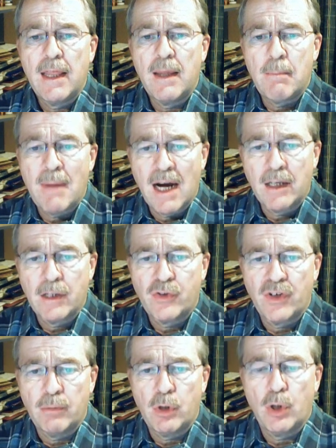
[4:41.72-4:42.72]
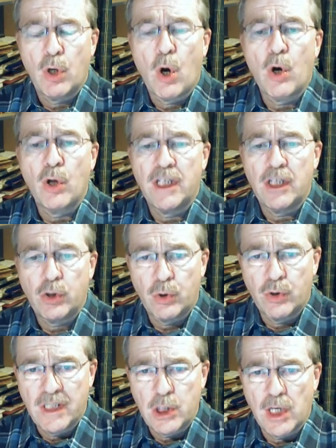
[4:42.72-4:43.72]
The Mahon Tribunal, or the
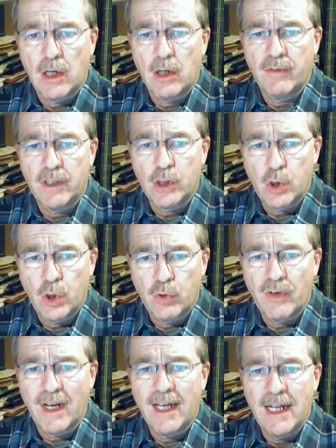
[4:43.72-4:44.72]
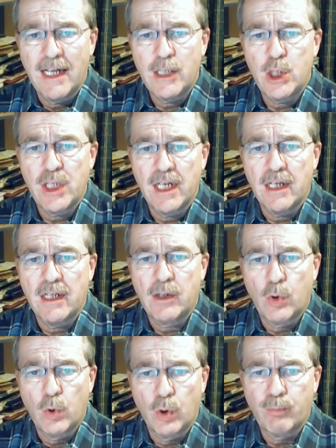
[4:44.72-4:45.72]
Attorney General of this country, initiated
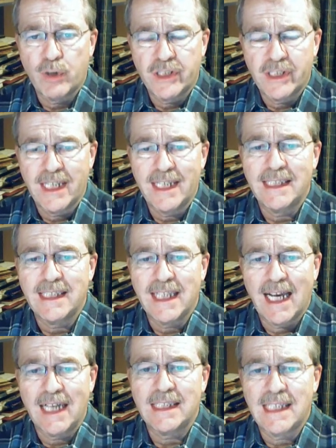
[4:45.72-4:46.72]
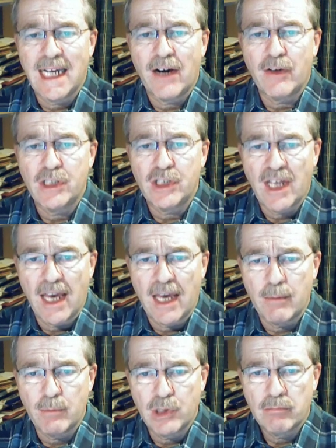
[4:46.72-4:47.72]
court proceedings against the Irish
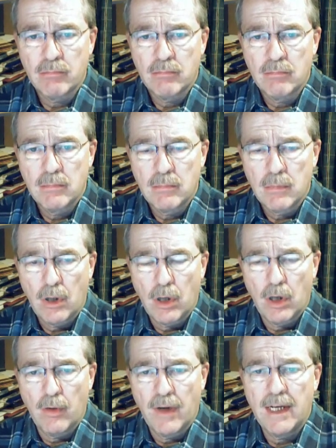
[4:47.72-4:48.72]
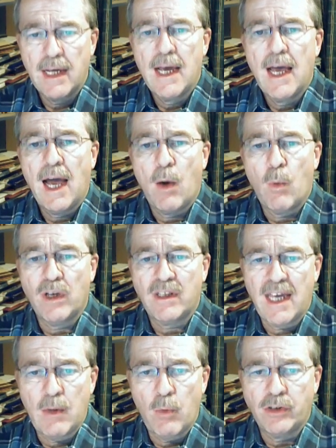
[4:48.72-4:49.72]
Times. Alright? And what
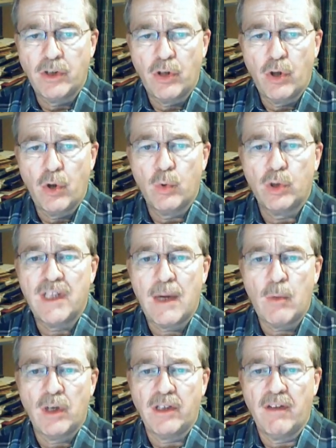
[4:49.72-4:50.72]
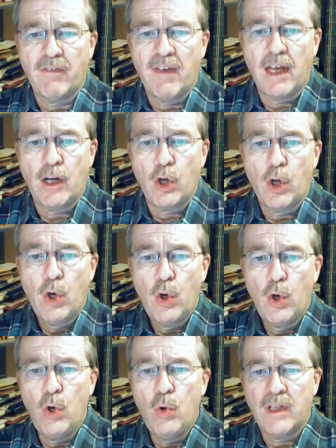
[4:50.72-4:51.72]
they wanted to do was they wanted to find out
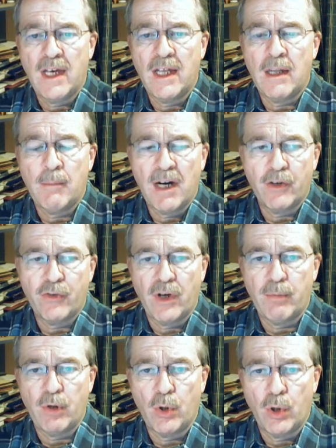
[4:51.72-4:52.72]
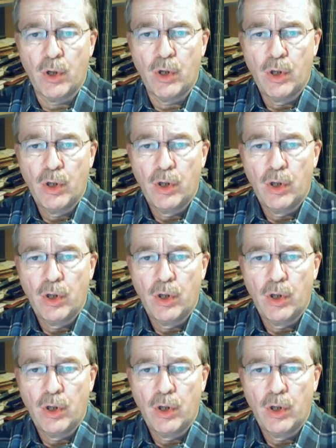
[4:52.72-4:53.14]
who within the Mahon Tribunal,